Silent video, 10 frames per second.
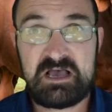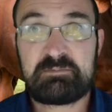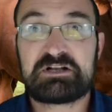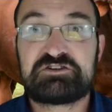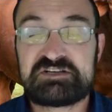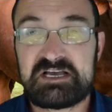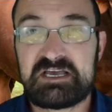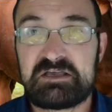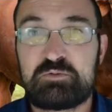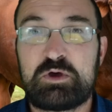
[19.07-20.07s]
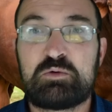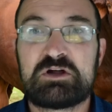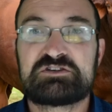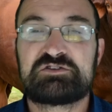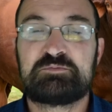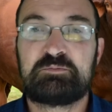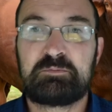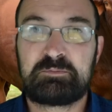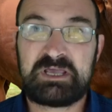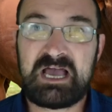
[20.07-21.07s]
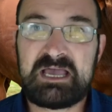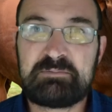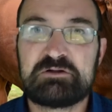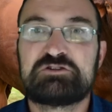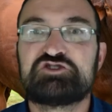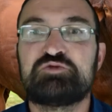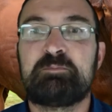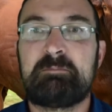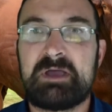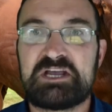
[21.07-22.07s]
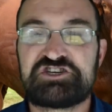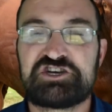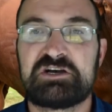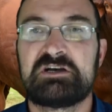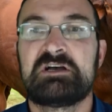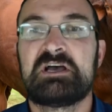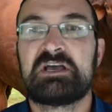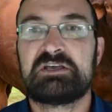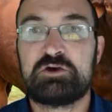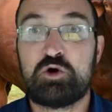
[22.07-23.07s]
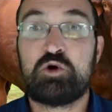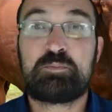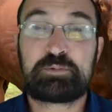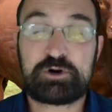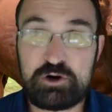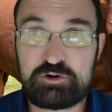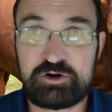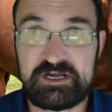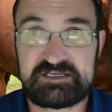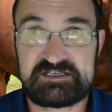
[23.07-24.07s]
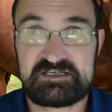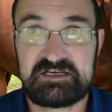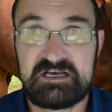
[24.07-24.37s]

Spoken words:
but today we want to be able to measure your progress.